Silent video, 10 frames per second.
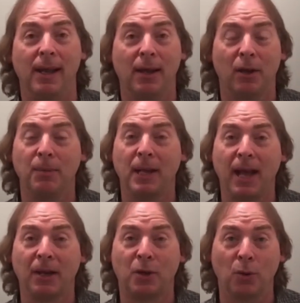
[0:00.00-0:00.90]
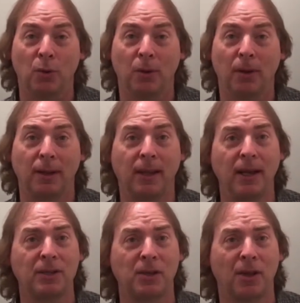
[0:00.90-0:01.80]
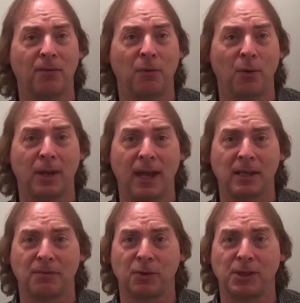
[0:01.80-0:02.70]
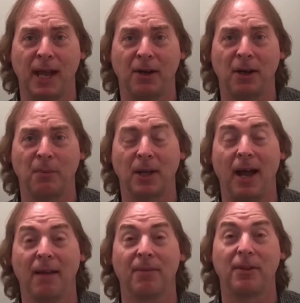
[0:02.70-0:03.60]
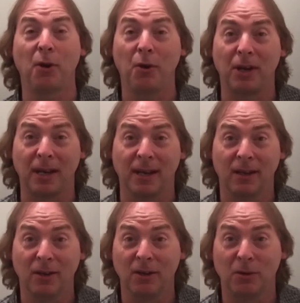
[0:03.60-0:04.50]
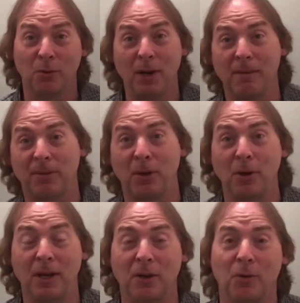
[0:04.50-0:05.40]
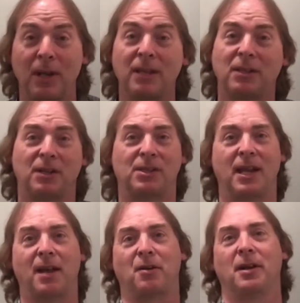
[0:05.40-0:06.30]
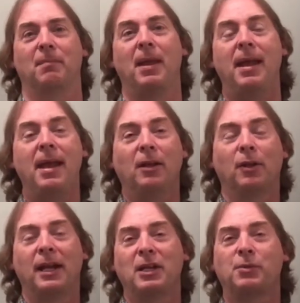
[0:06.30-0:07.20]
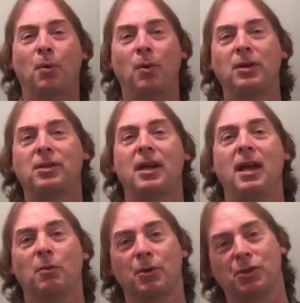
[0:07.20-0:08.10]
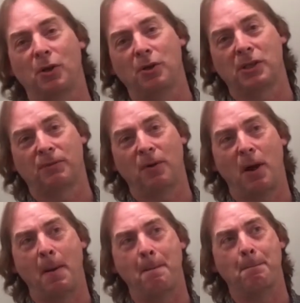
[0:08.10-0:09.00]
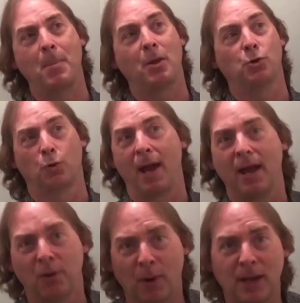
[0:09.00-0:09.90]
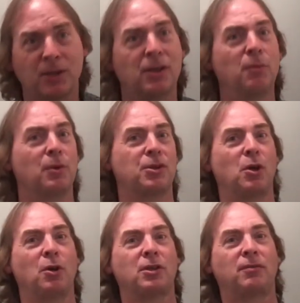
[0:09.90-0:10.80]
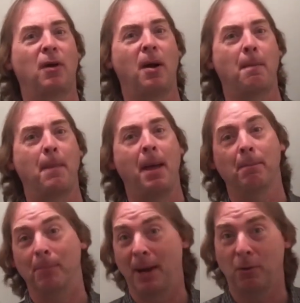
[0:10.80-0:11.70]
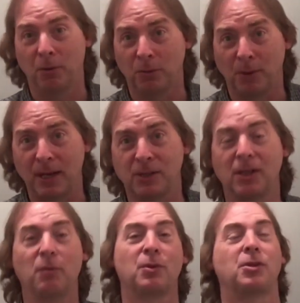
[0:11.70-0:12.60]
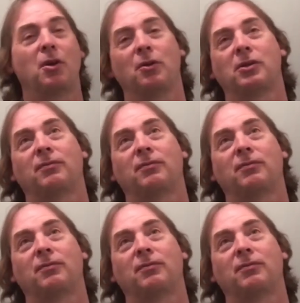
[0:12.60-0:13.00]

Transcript: Going to be kind of cool. And then I saw the forecast for Saturday with a high of 30. Good grief, 30 degrees on Saturday. Looking at sports, results from drag racing, results from barrel racing, results